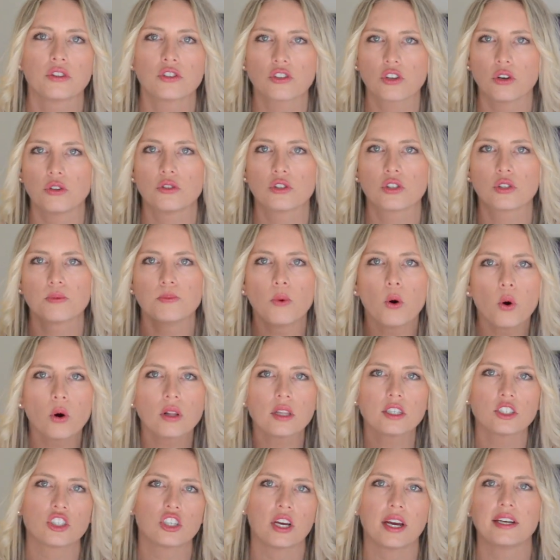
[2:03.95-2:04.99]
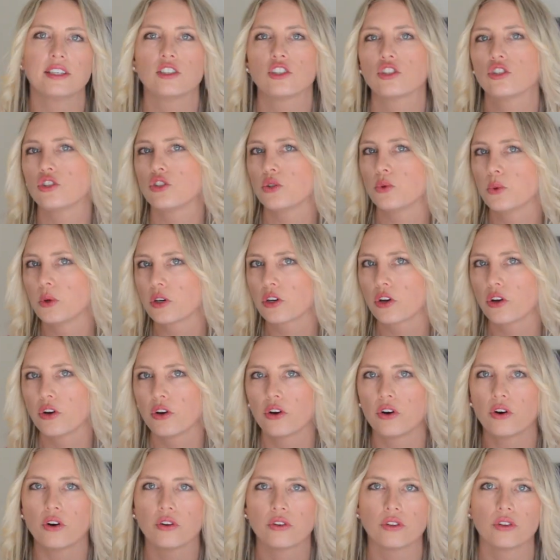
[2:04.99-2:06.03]
So smaller changes do
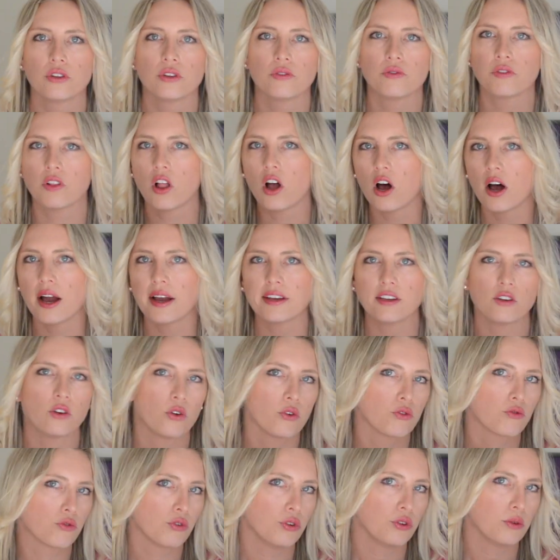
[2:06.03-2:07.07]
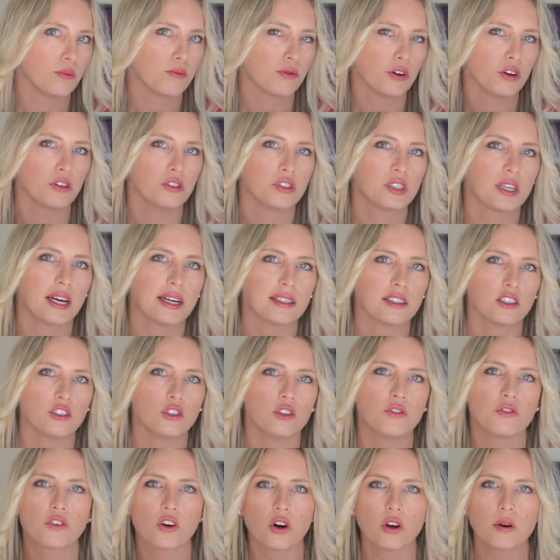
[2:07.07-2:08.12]
occur on the fly, through the project. And
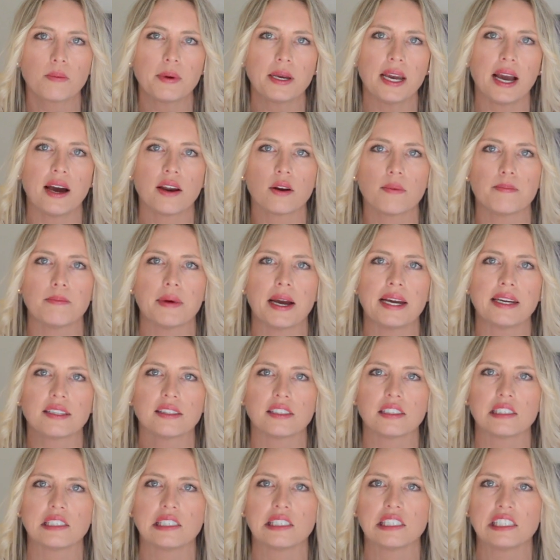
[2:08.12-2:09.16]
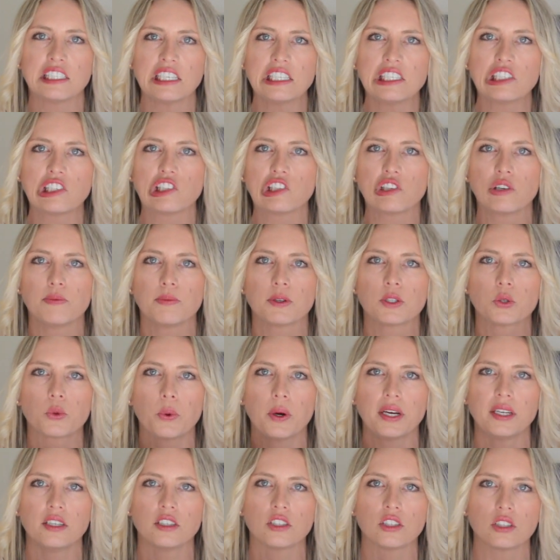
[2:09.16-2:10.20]
you've got to be able to make the distinction
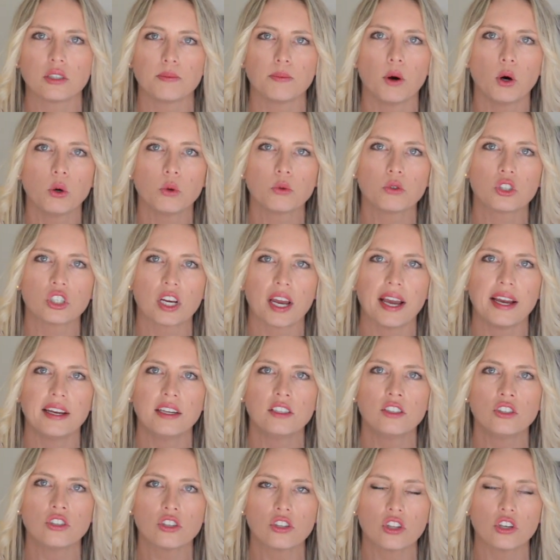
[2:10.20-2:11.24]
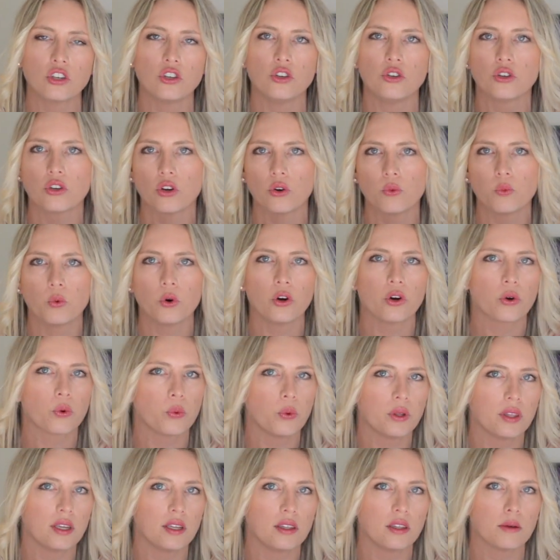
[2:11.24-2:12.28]
between a small change that you can work
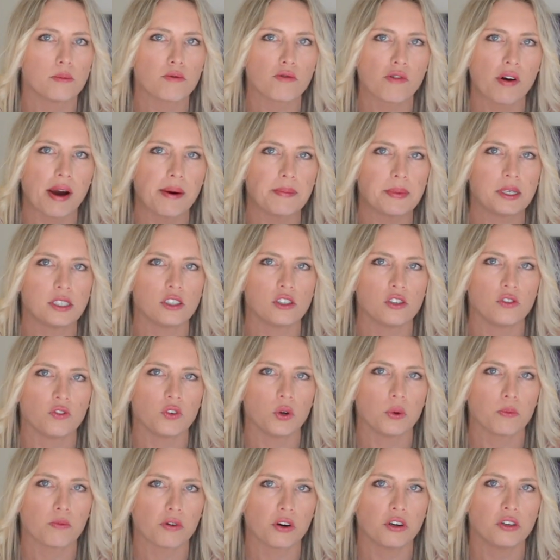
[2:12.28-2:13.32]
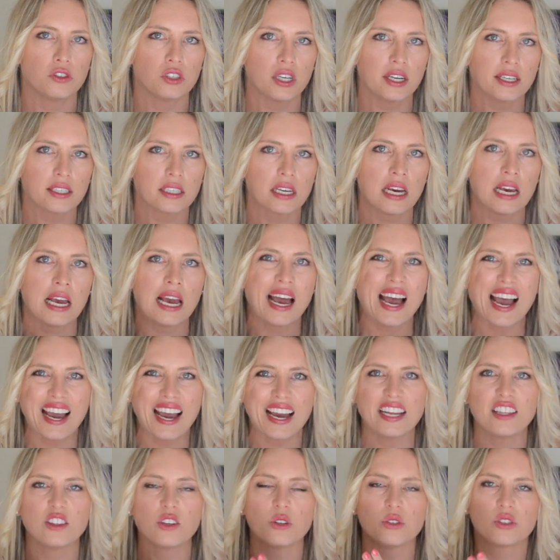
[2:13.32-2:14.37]
within the parameters of your project
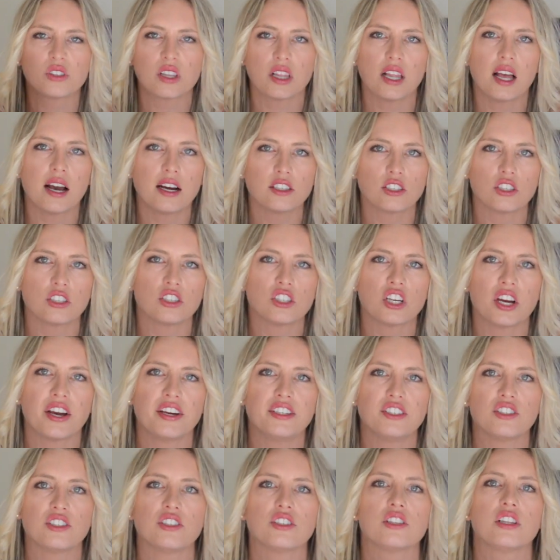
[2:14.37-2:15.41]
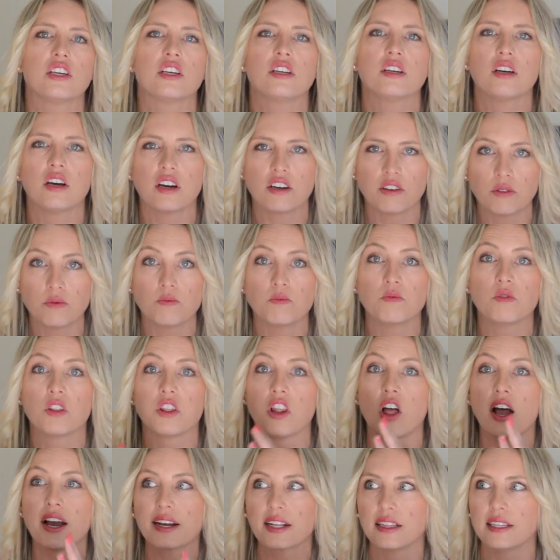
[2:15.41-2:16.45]
and those larger changes that are
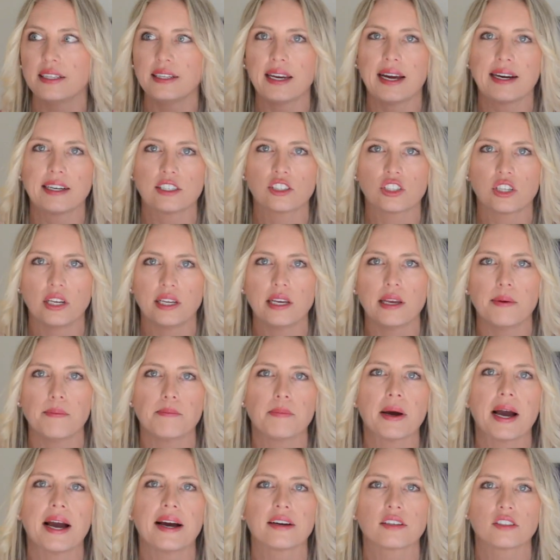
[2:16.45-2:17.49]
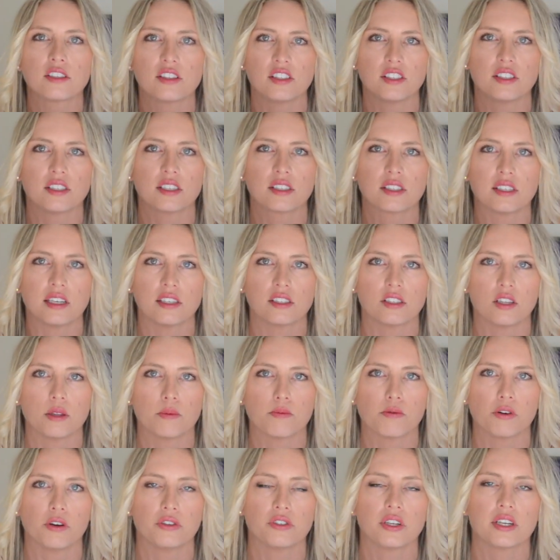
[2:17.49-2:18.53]
likely to actually impact the success of the
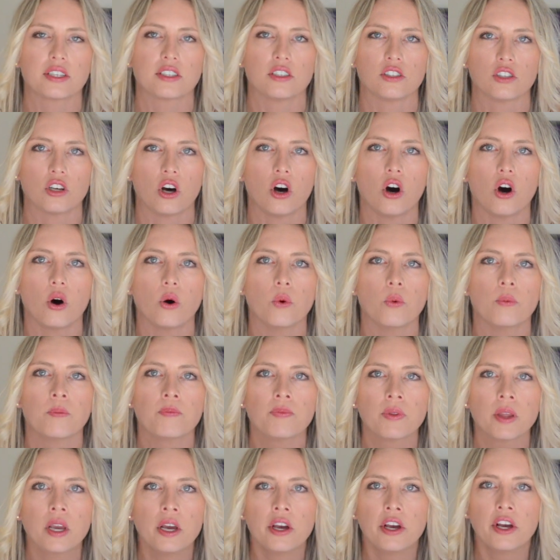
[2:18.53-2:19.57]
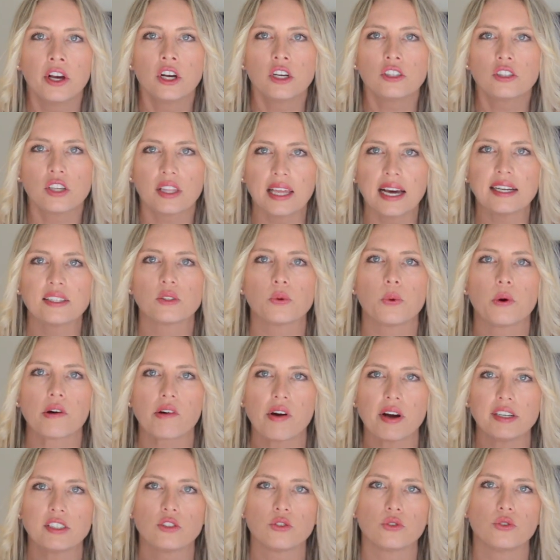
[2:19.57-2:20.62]
project as a whole. So that's
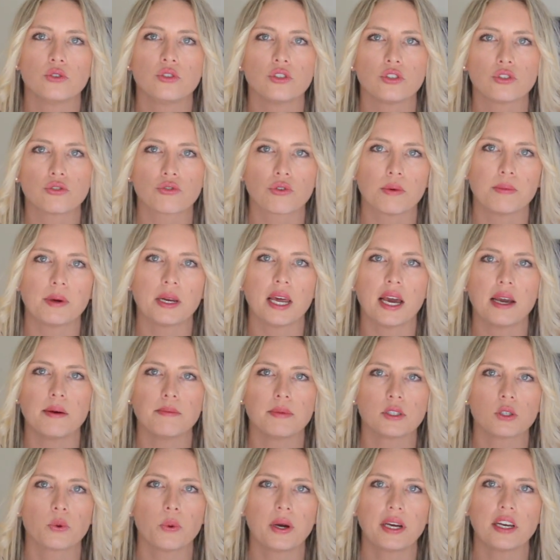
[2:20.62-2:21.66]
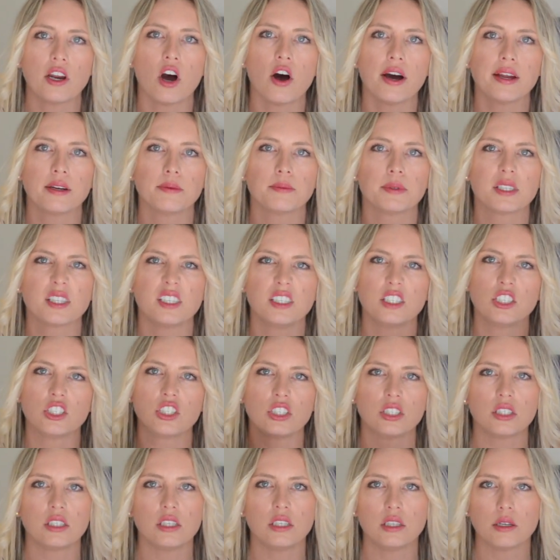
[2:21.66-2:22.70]
where I do discriminate between items that are
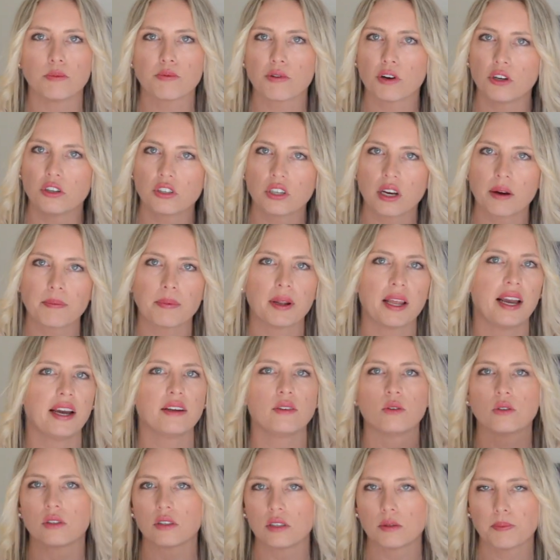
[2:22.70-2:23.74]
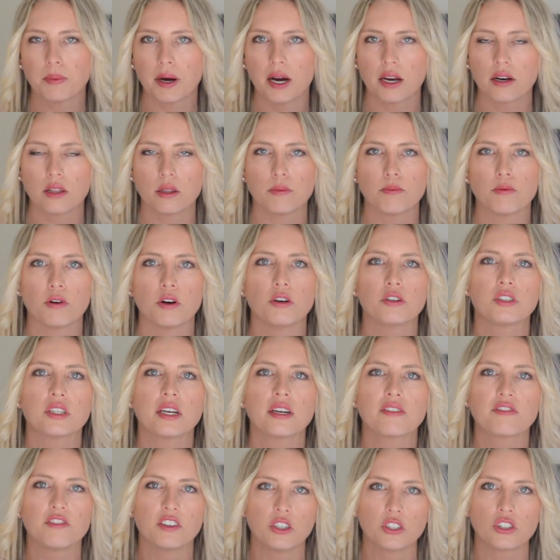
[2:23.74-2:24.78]
just in the project plan or just part of the
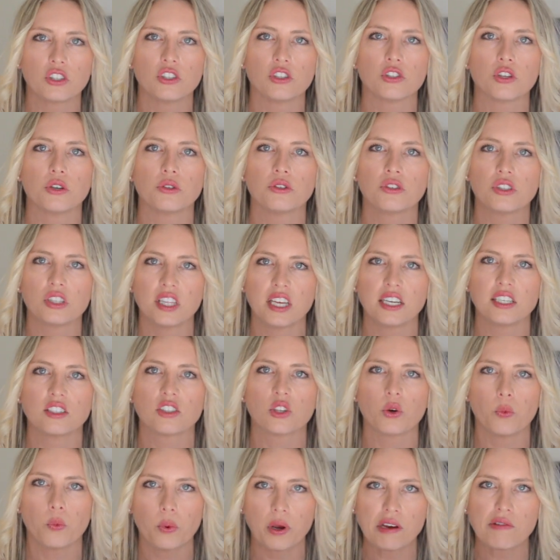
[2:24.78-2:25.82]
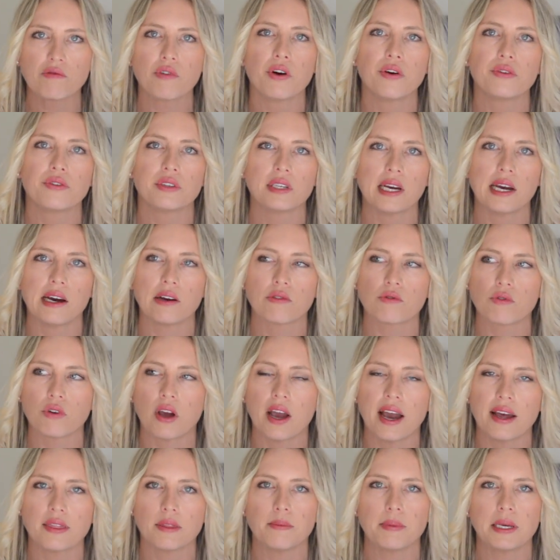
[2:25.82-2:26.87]
project versus those things that we wrote down
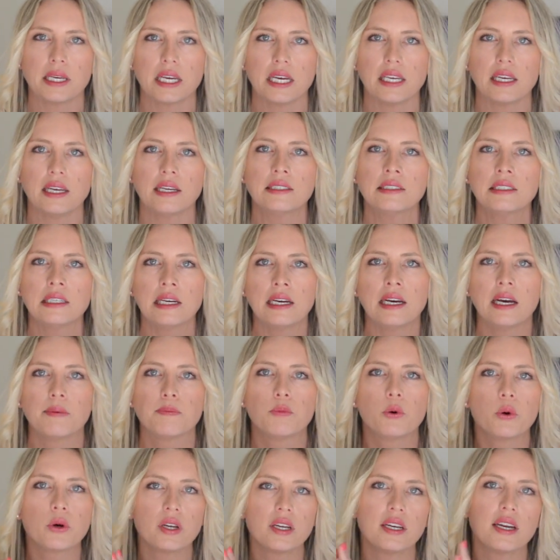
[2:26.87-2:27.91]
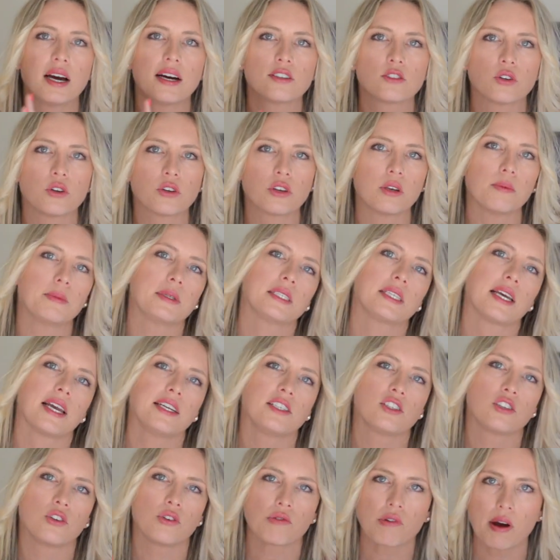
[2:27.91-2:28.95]
at the beginning, put in our
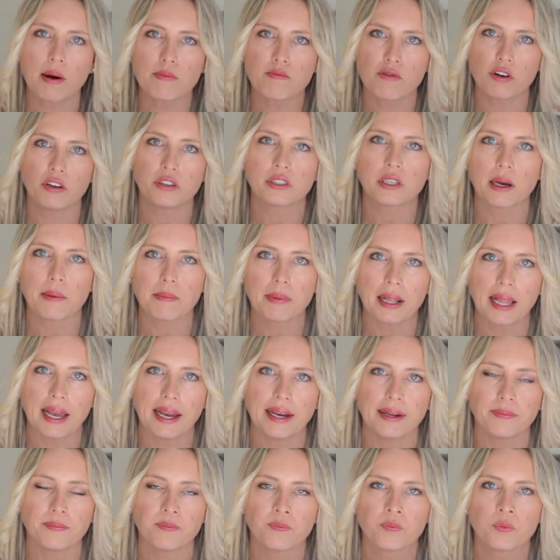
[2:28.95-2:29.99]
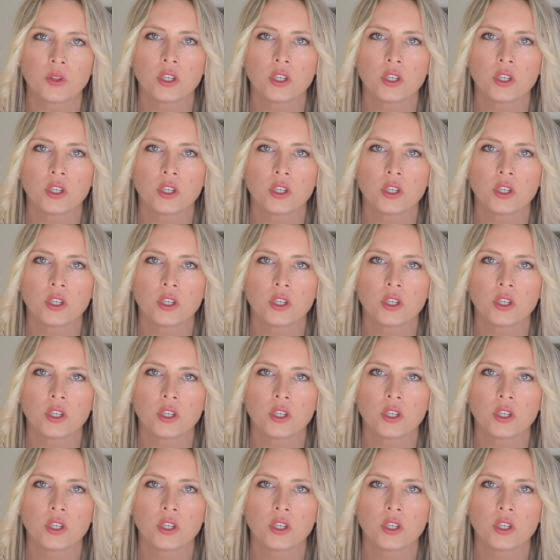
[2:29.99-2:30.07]
documentation or our project plan.